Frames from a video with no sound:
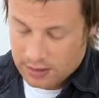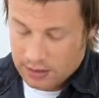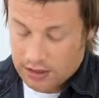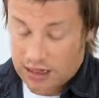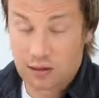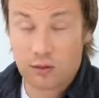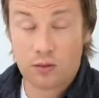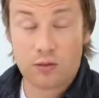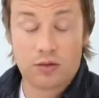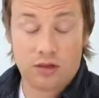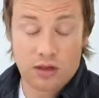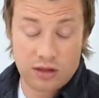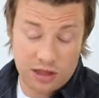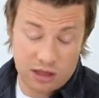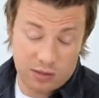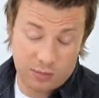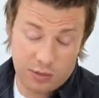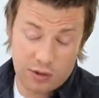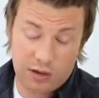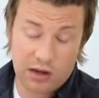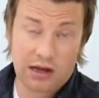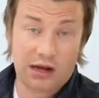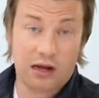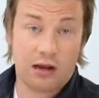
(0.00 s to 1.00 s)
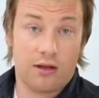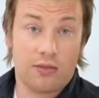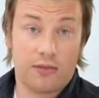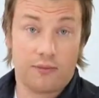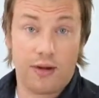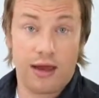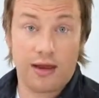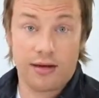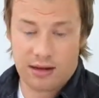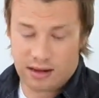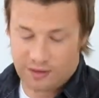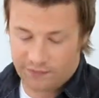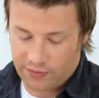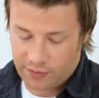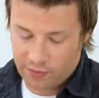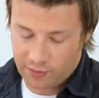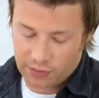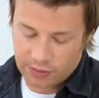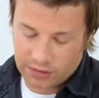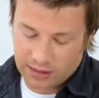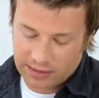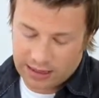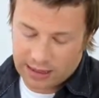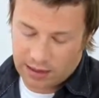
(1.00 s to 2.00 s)
And also you can put a cloth around it if you
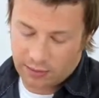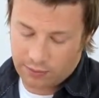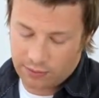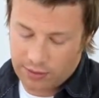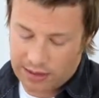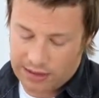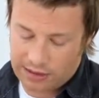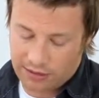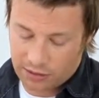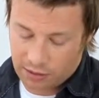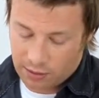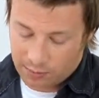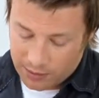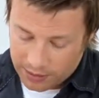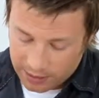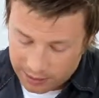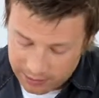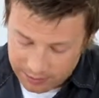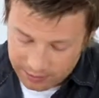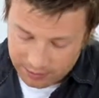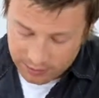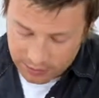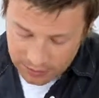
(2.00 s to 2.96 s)
want, and that'll really stop it.